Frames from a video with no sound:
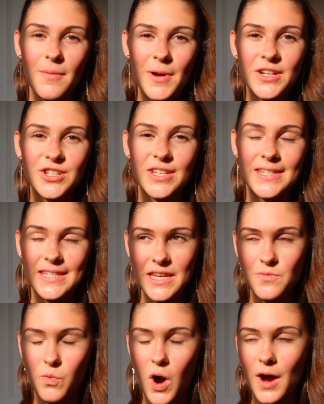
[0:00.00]
I managed to see
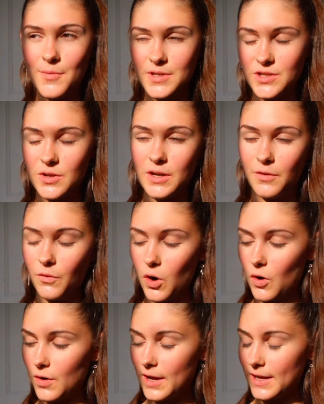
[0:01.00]
what I was doing
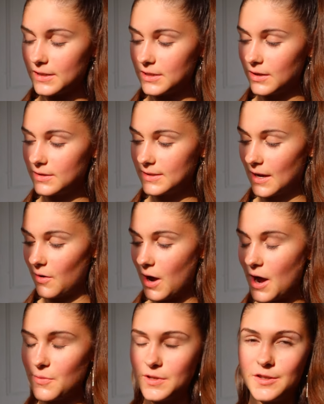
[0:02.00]
wrong. It turns out
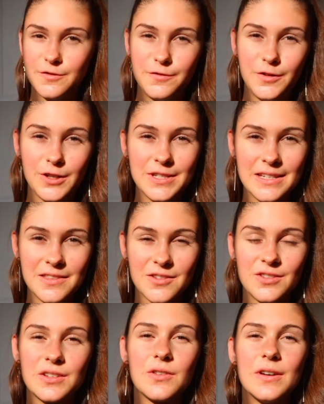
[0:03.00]
I was flooding the
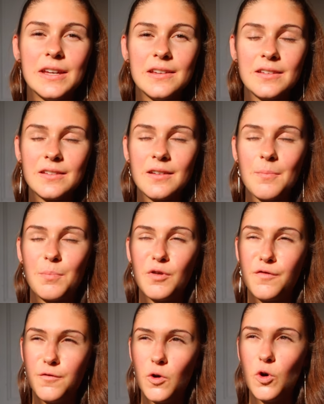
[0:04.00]
screen
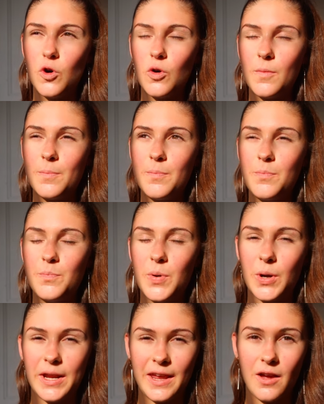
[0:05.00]
before
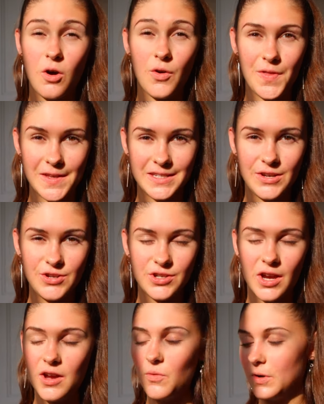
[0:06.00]
putting it on the
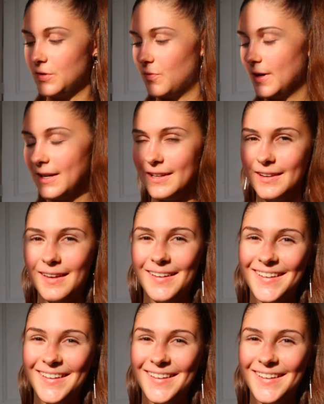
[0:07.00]
t-shirt, which really